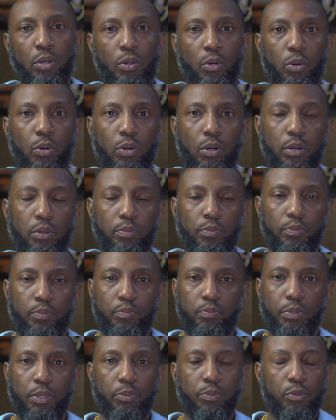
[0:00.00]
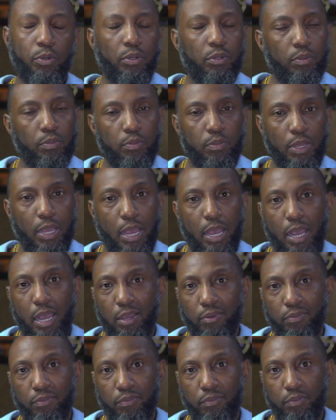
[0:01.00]
Or people
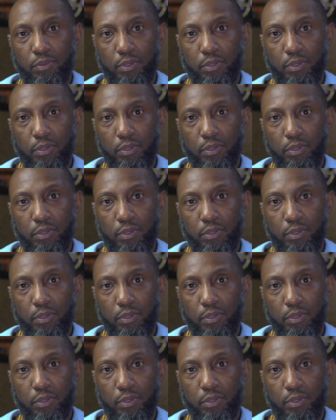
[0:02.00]
have,